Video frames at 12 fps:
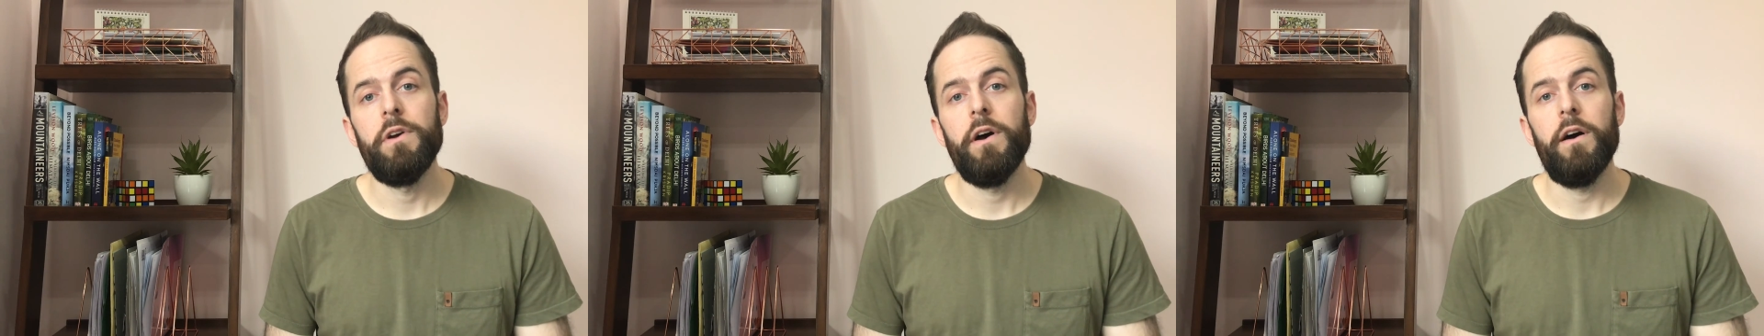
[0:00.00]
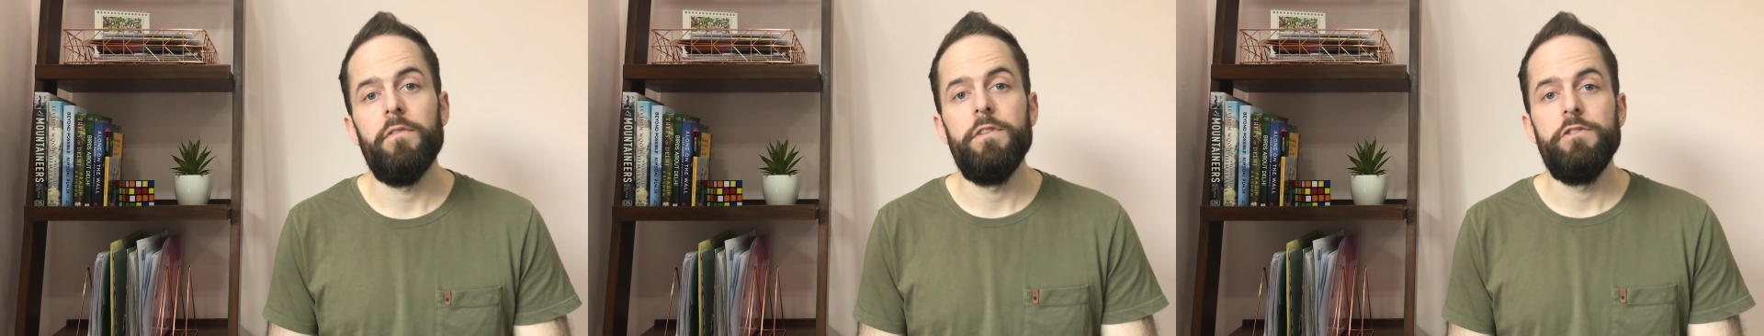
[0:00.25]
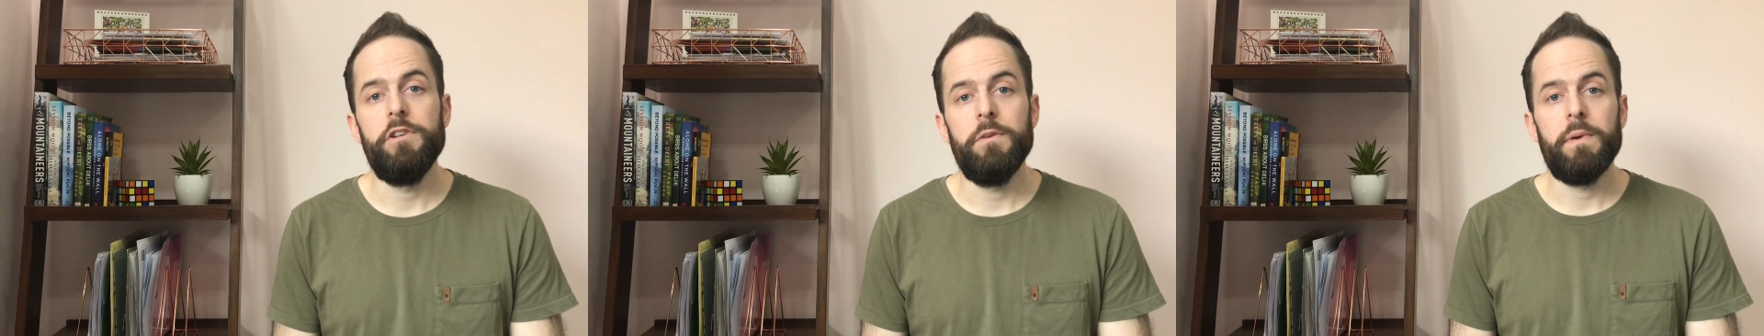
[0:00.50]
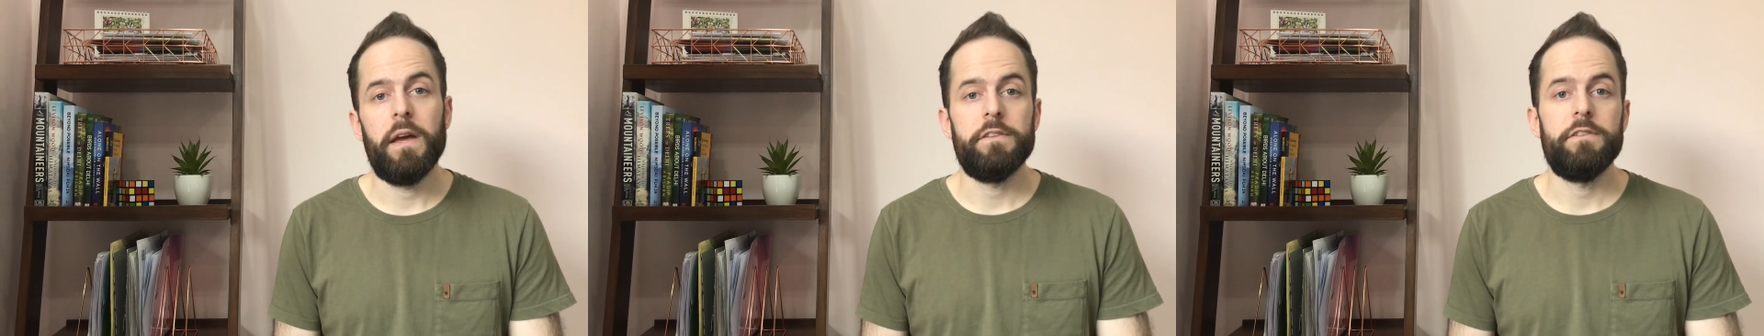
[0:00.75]
of the
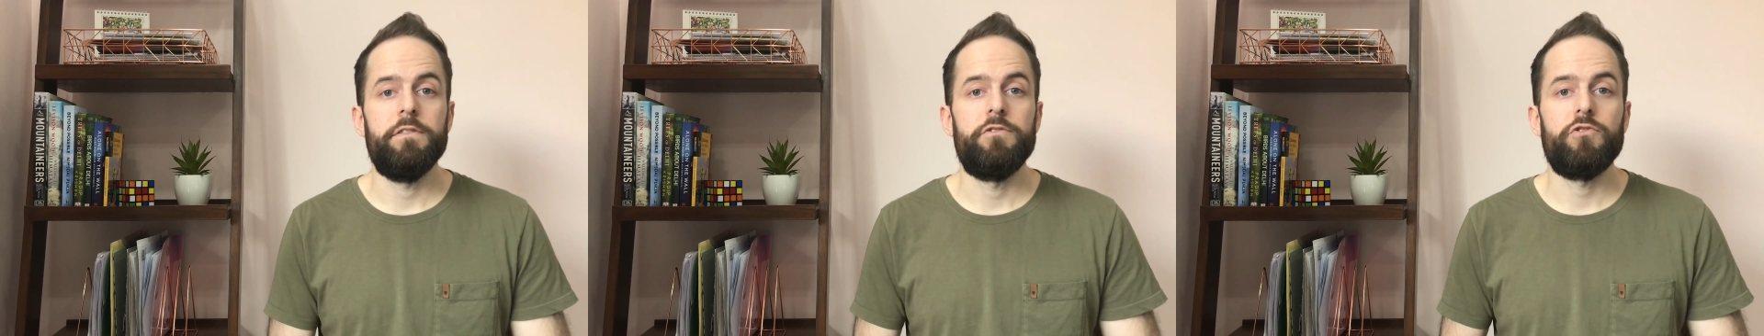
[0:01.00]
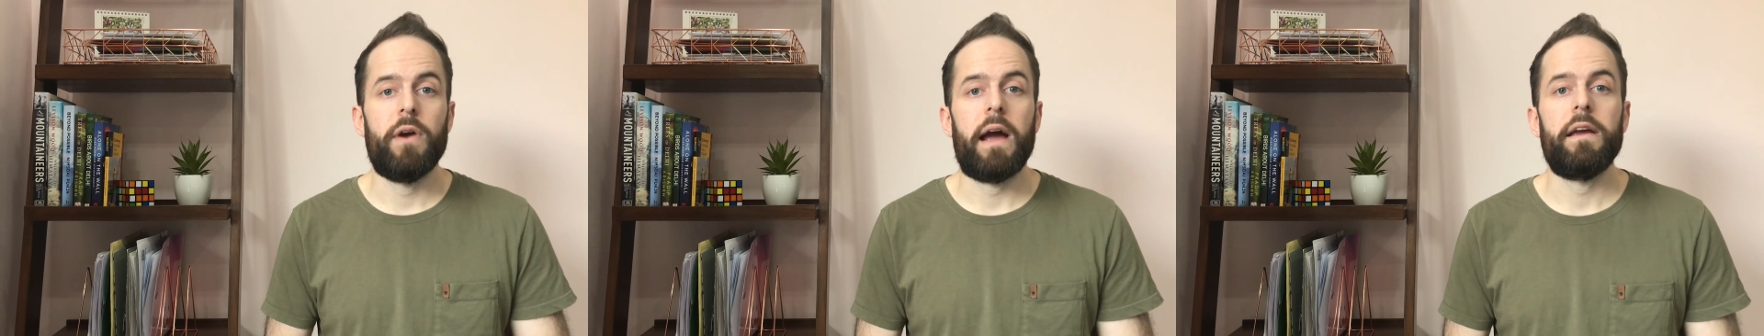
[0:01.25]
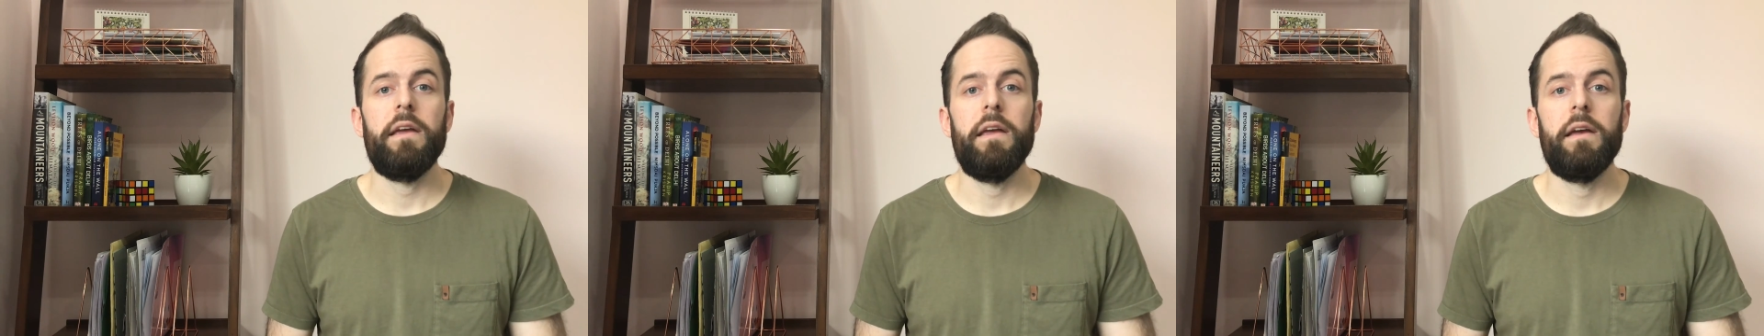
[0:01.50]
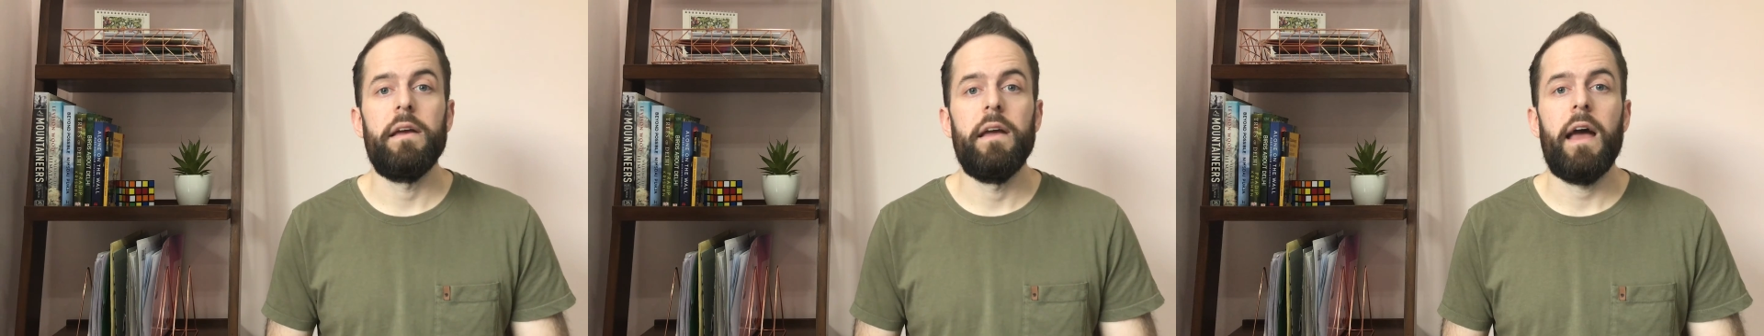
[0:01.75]
GPS's tracking
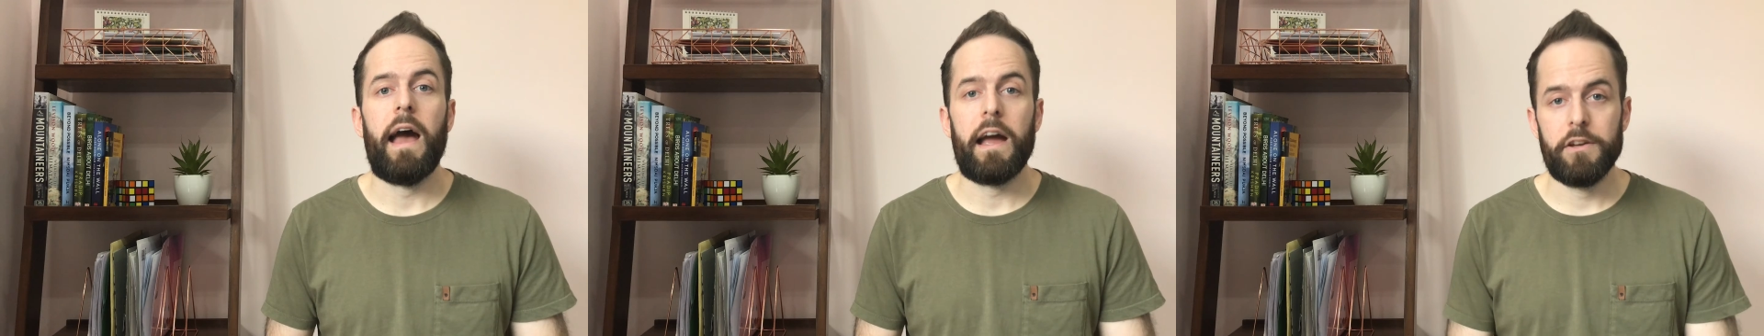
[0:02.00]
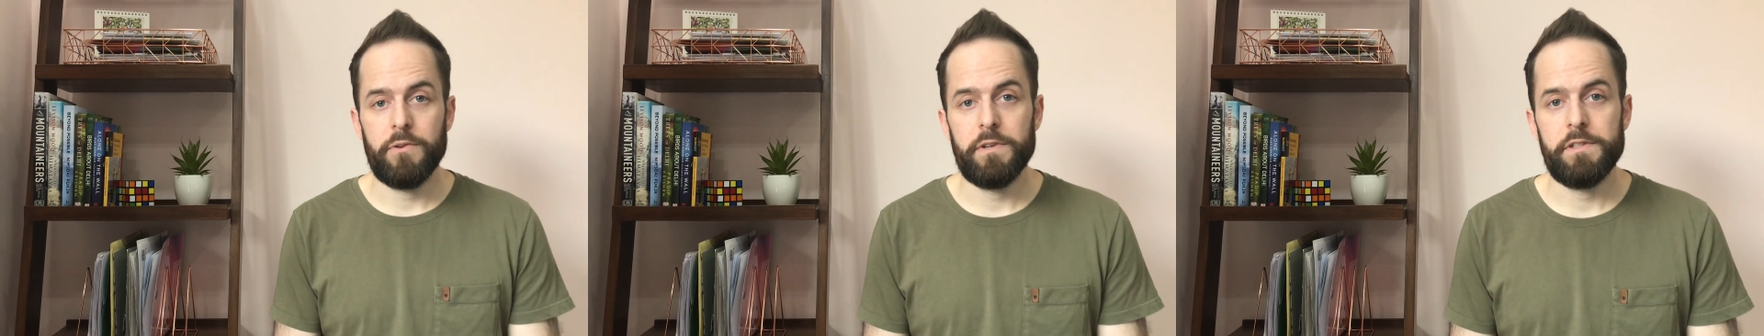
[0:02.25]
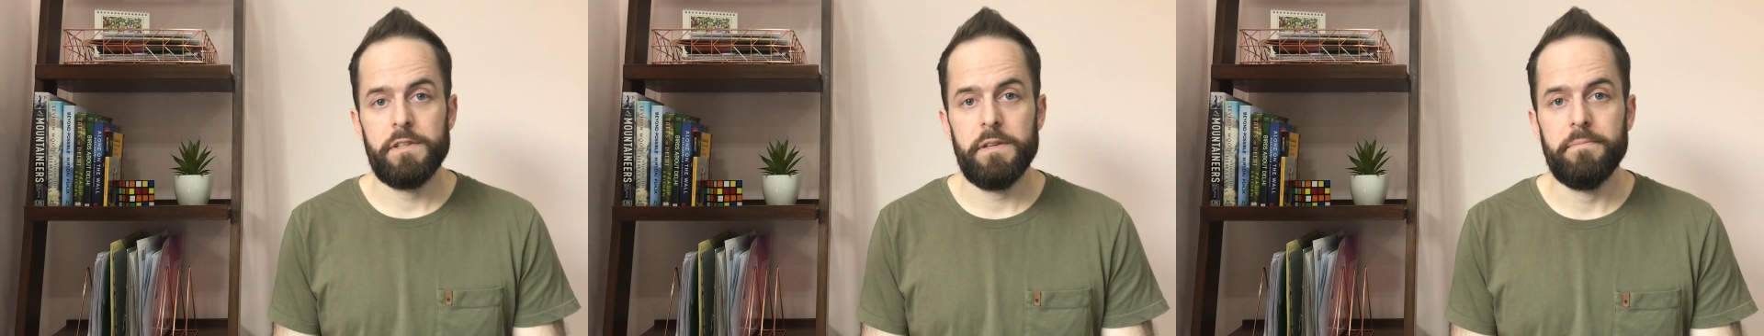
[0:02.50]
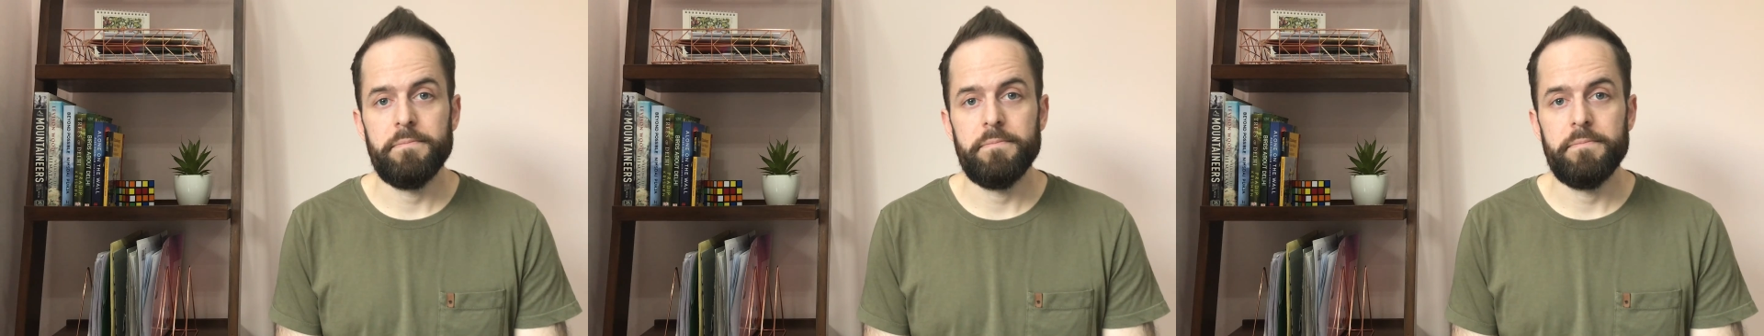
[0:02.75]
accuracy.